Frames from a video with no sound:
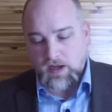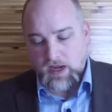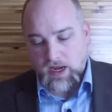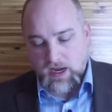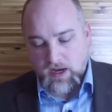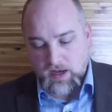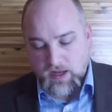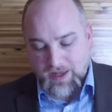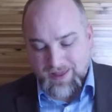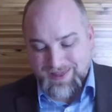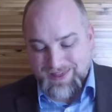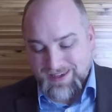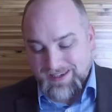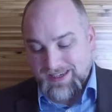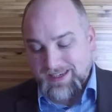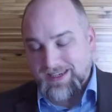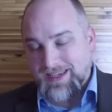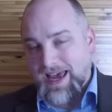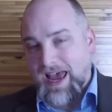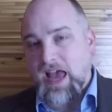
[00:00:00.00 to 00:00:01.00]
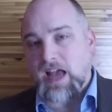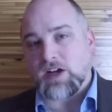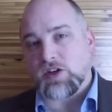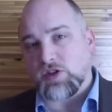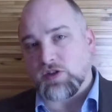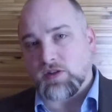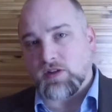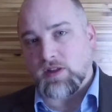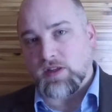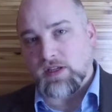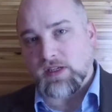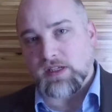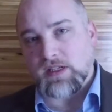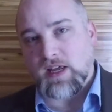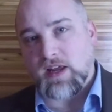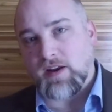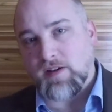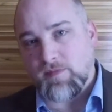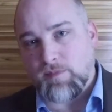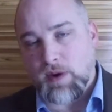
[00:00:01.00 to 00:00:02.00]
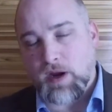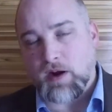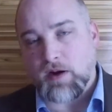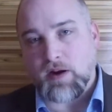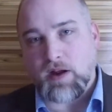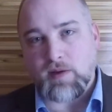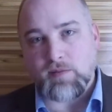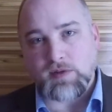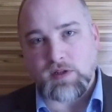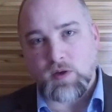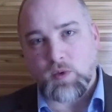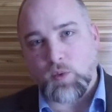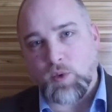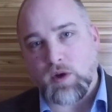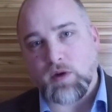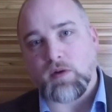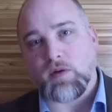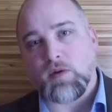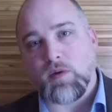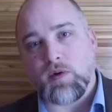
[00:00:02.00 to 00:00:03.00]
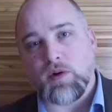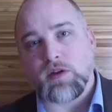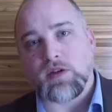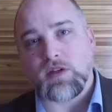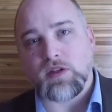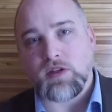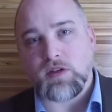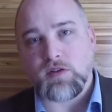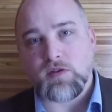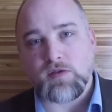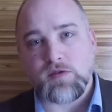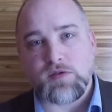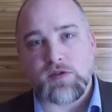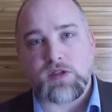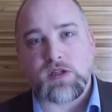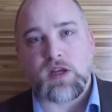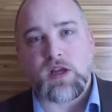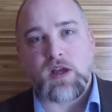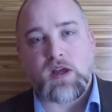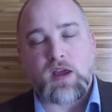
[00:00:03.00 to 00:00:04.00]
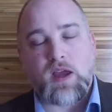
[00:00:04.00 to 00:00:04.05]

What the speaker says: And this is actually the set of paradigms that we are going to use